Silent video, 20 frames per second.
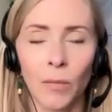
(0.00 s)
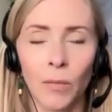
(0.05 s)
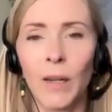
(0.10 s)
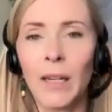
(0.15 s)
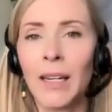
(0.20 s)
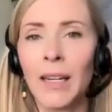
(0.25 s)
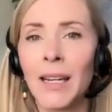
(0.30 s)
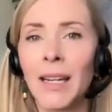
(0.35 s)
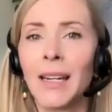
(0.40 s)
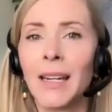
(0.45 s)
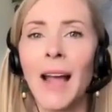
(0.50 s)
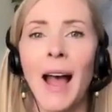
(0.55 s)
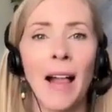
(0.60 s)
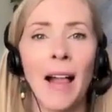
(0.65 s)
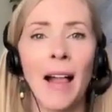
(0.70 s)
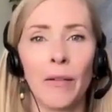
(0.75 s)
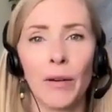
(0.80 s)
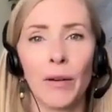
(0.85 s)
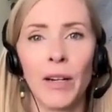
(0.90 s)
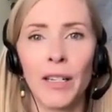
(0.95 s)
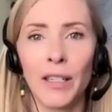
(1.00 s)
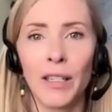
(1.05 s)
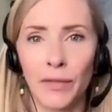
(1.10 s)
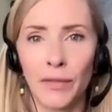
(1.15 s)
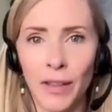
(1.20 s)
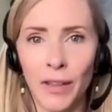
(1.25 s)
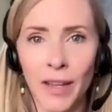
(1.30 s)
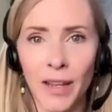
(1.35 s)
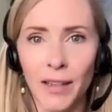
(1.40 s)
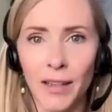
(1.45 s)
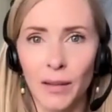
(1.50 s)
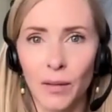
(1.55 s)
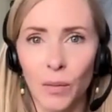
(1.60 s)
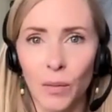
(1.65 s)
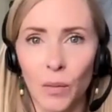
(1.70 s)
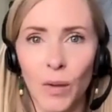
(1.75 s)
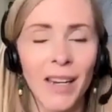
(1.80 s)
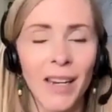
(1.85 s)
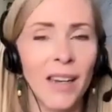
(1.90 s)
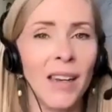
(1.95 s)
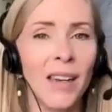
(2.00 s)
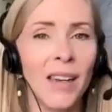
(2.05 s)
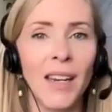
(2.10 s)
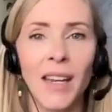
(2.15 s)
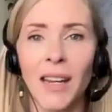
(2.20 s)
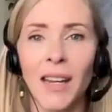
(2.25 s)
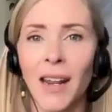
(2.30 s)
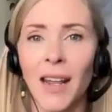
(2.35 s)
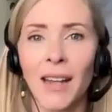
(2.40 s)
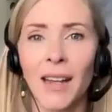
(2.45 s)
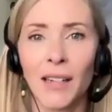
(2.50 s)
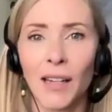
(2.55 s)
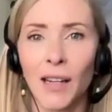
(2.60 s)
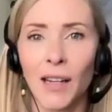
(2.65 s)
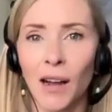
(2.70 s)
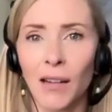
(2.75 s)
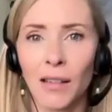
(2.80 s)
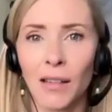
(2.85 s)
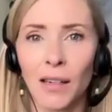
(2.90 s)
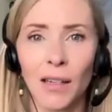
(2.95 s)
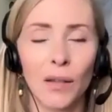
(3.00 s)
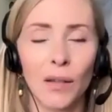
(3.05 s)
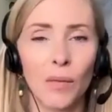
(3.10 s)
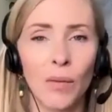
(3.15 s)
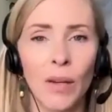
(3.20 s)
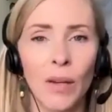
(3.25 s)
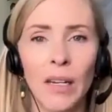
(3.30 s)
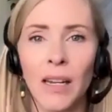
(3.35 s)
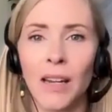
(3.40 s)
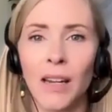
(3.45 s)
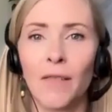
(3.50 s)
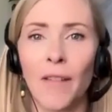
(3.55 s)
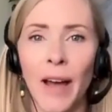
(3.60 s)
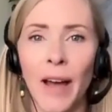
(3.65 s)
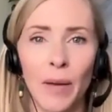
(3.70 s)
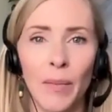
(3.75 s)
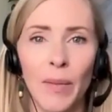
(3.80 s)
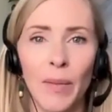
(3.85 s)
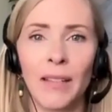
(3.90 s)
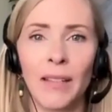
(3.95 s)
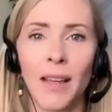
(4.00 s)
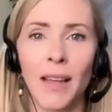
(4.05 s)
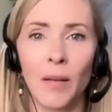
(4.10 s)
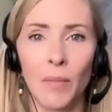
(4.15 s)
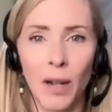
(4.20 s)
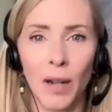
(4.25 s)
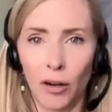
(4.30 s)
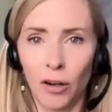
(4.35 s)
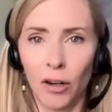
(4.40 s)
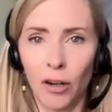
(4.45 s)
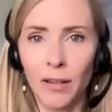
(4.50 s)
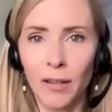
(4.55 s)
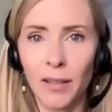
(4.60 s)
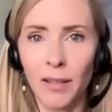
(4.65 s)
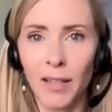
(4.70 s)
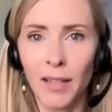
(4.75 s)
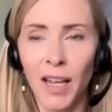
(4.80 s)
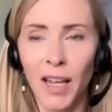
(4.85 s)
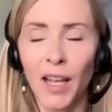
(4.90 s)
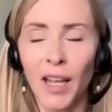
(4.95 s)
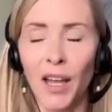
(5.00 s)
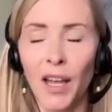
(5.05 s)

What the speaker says: We need calories for this. We need antioxidants. We need vitamins and minerals.